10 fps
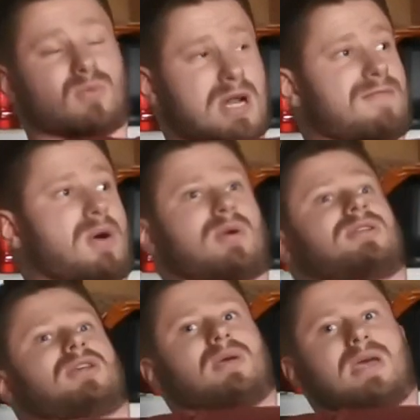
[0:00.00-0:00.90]
whatever I
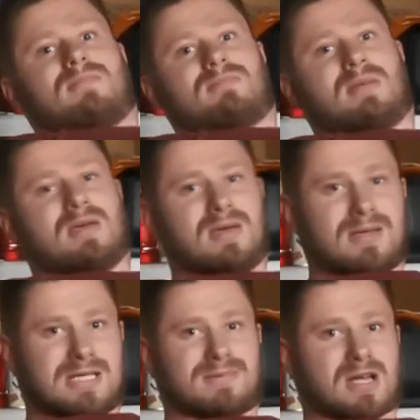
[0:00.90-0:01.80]
want to do here.
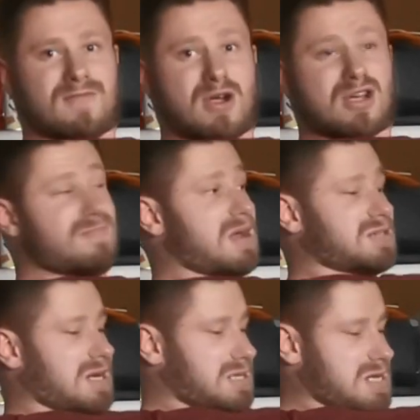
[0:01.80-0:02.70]
Seems like a very good
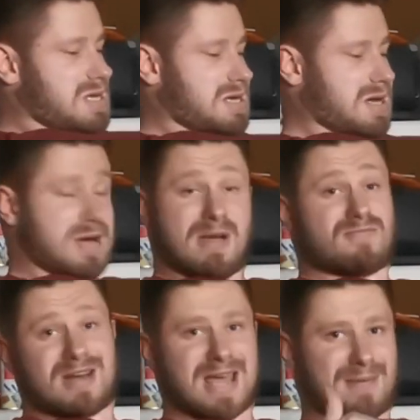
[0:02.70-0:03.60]
bench actually. I'm
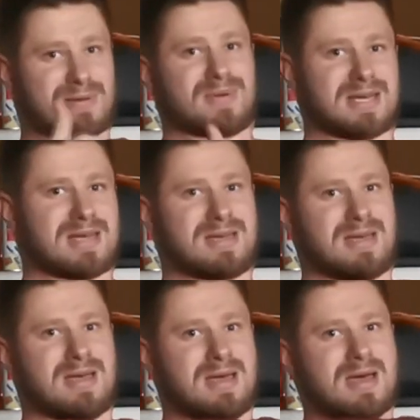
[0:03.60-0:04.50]
really happy with it.
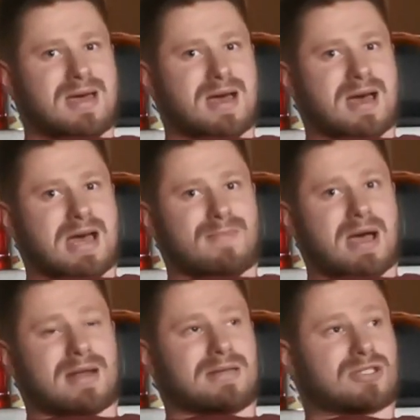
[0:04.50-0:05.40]

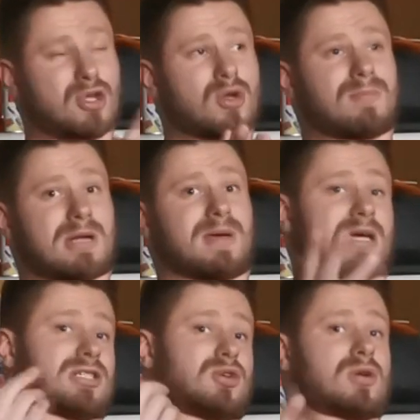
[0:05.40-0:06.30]
And soon I'm going to be
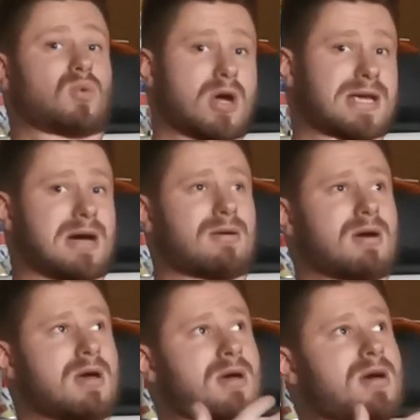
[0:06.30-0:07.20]
actually doing a workout.
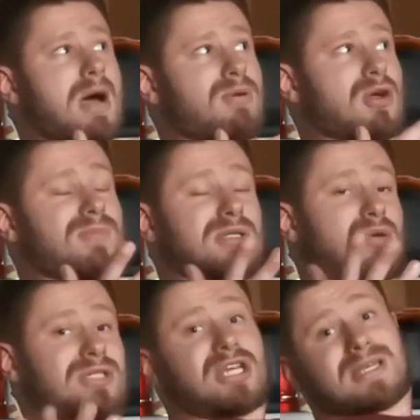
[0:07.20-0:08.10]
I'll probably be
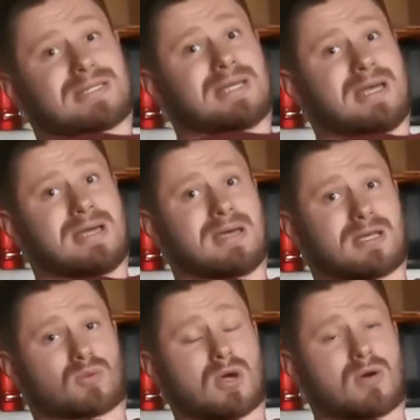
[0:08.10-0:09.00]
doing chest
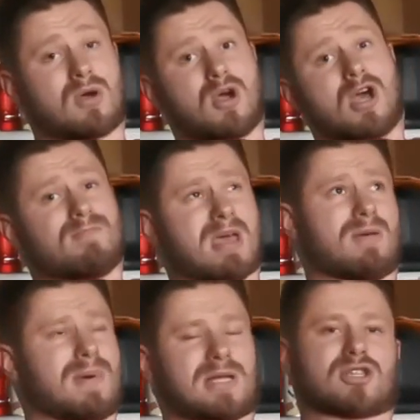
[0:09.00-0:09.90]
as well, maybe a
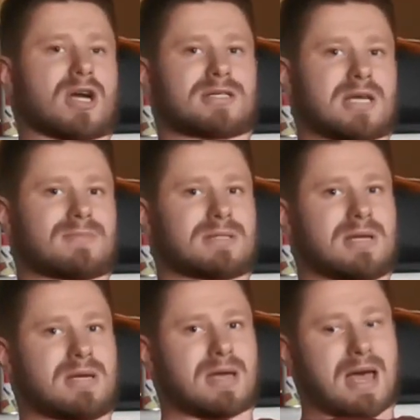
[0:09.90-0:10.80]
bit of triceps,
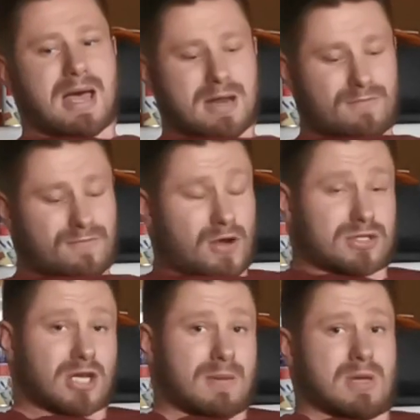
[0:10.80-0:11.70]
and
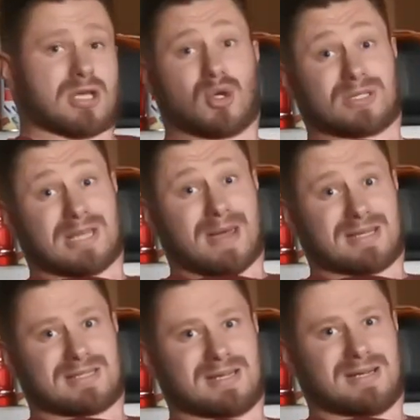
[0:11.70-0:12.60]
first time using the
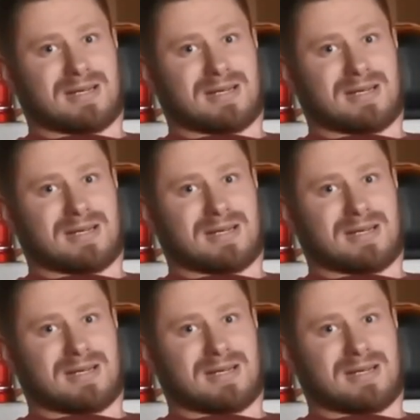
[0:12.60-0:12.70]
bench.